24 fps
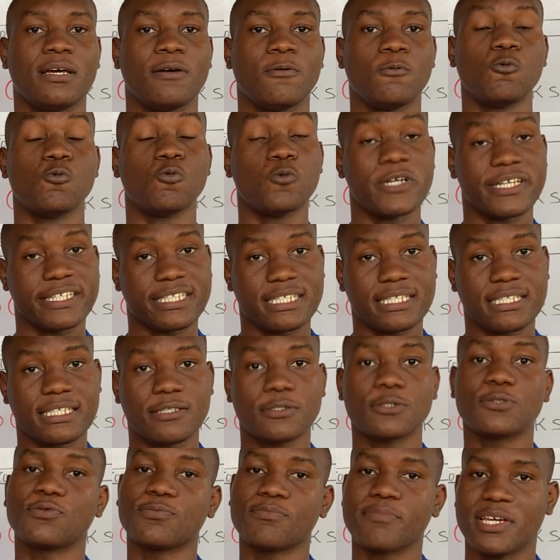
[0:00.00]
weights
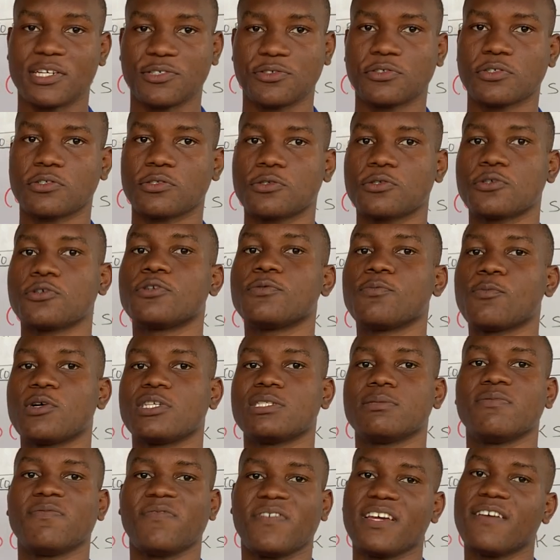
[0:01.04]
to measure. So you
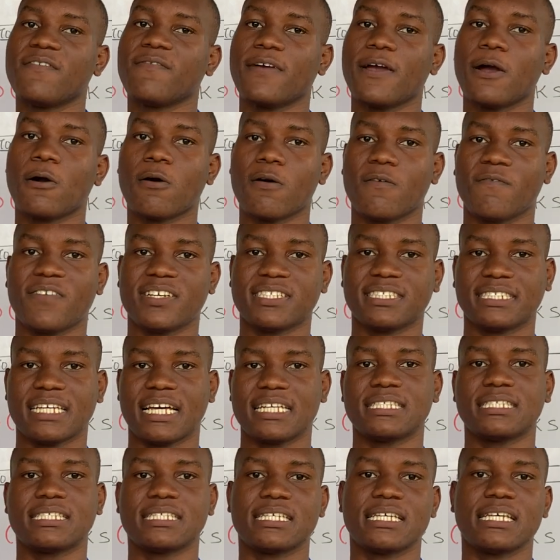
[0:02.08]
must be very, very
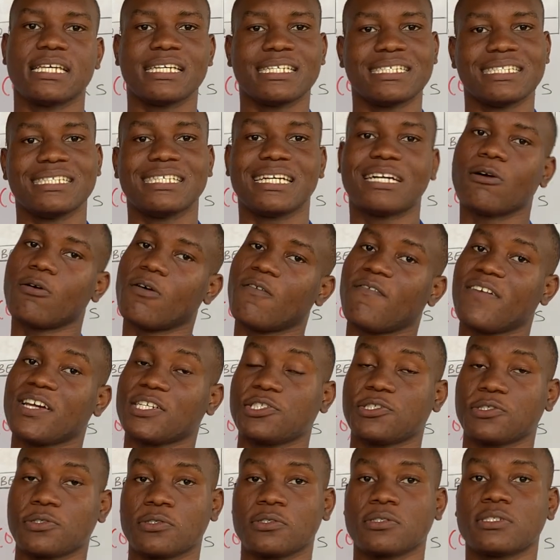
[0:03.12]
conversant in the
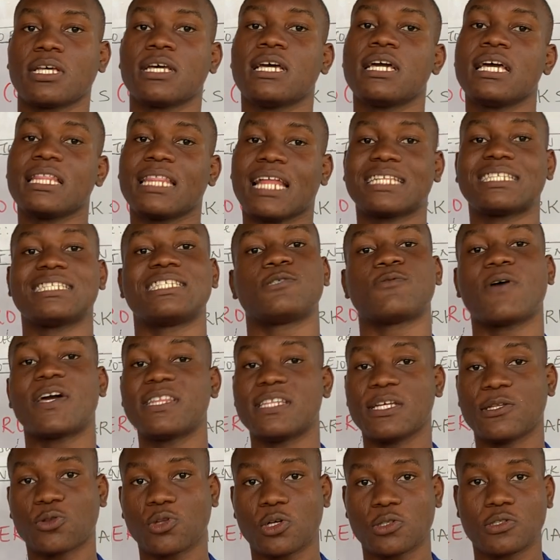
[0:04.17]
conversions. That is why
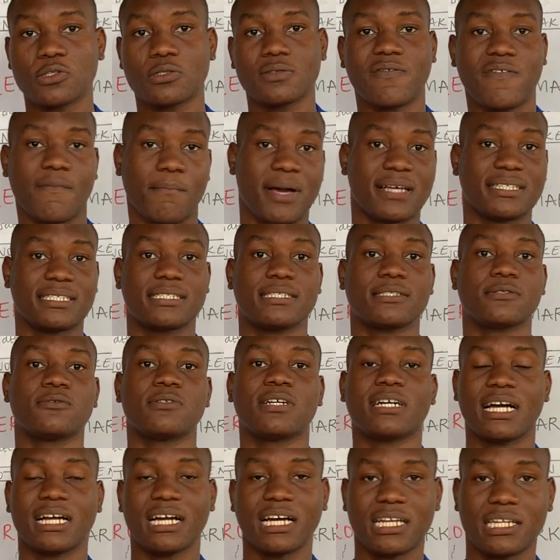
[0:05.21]
they taught you pharmaceutical
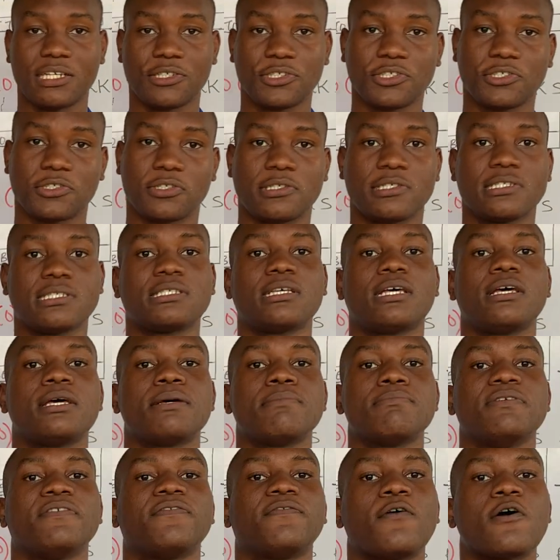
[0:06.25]
calculations
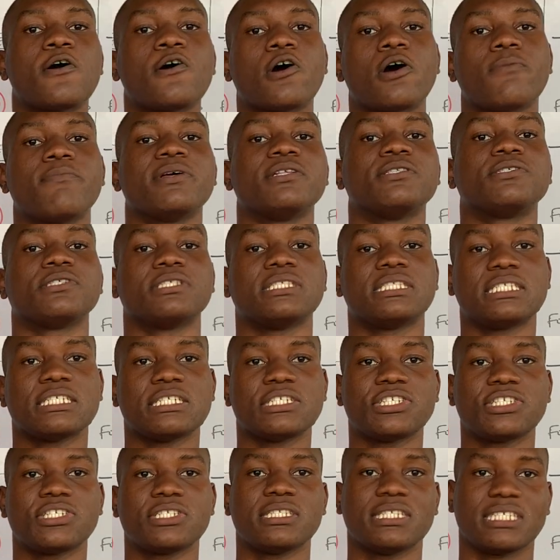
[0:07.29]
before coming to
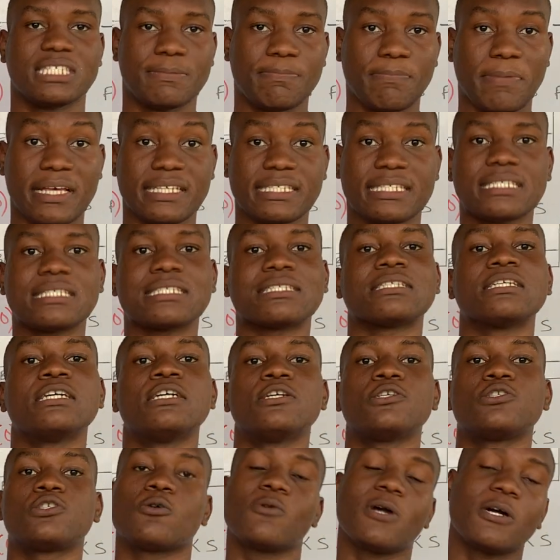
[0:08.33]
teach dispensing.
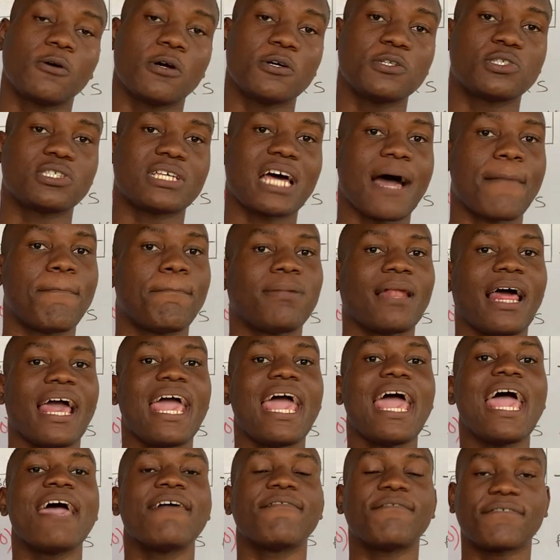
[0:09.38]
So we're going to apply
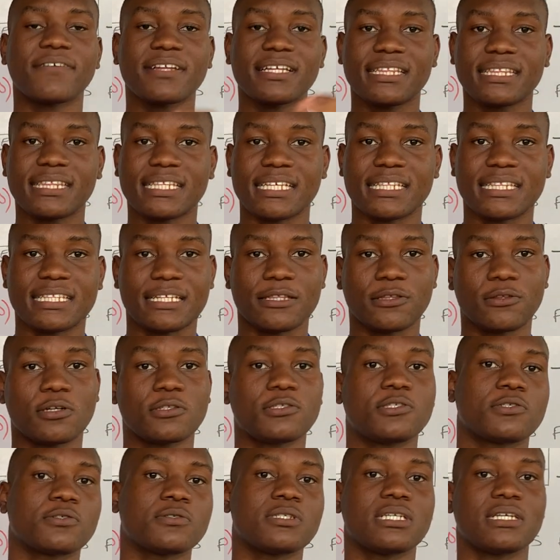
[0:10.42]
everything they taught
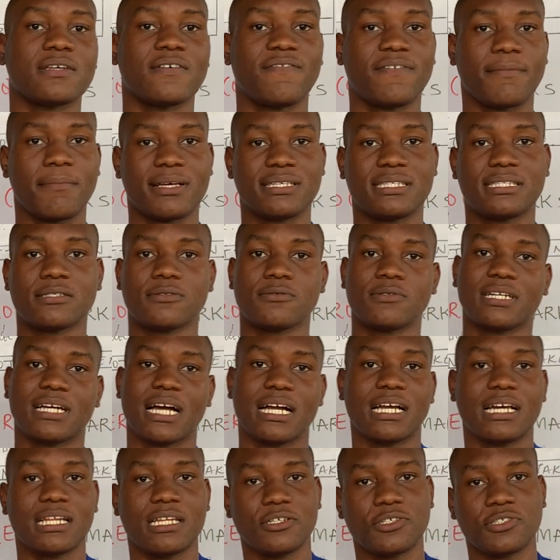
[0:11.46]
you in pharmaceutical
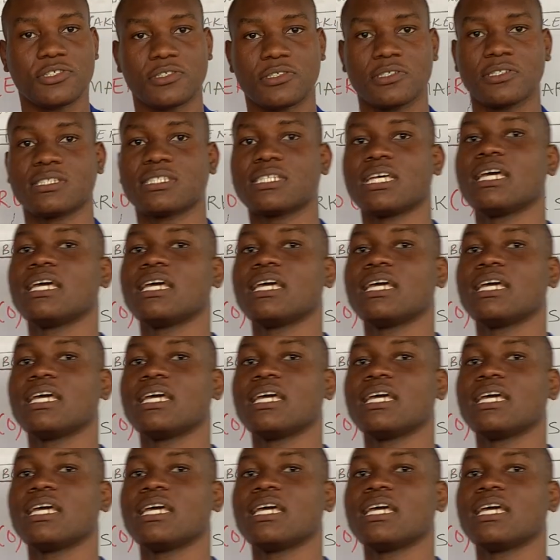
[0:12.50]
calculations